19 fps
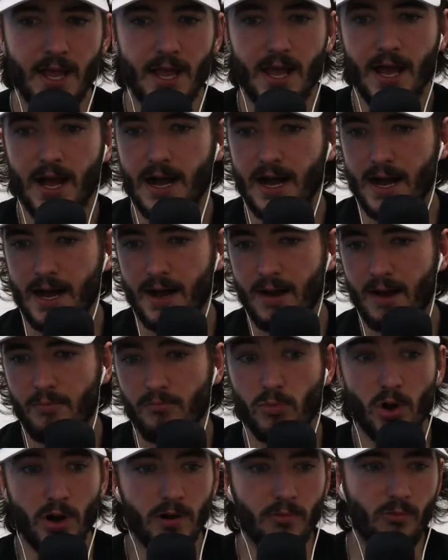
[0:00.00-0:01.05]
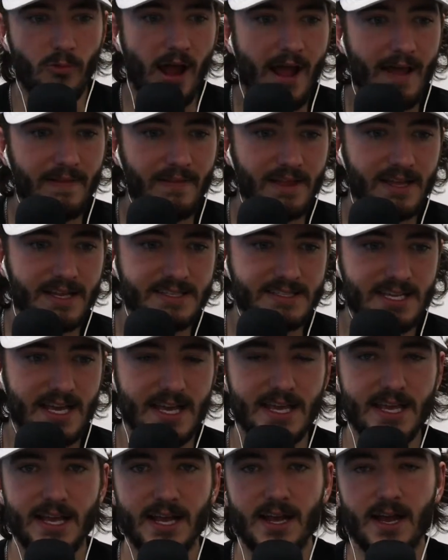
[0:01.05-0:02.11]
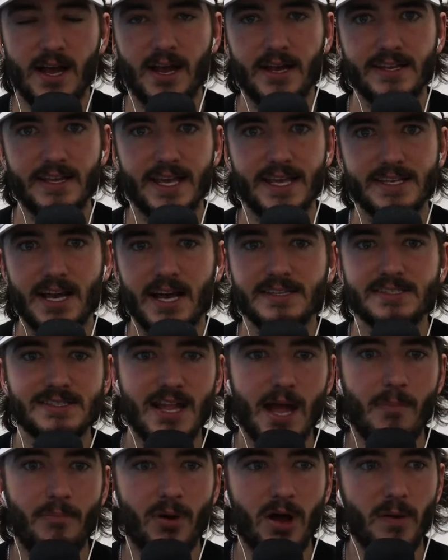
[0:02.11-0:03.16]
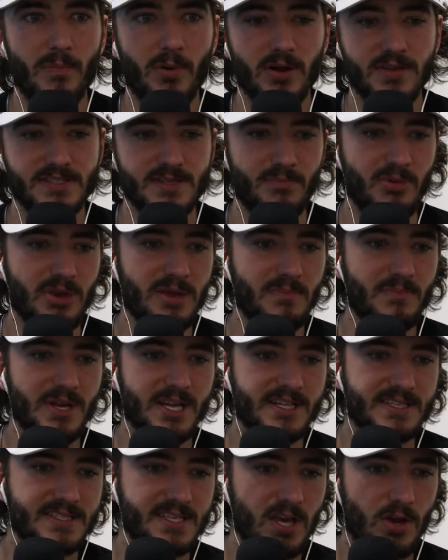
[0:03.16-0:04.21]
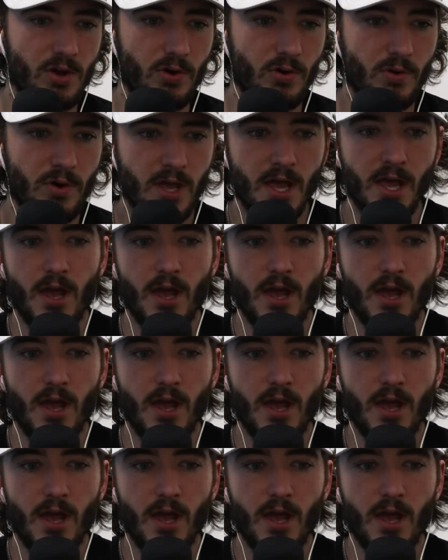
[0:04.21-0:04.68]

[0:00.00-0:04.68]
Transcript: Morgan Rielly taking a step up onto PP2,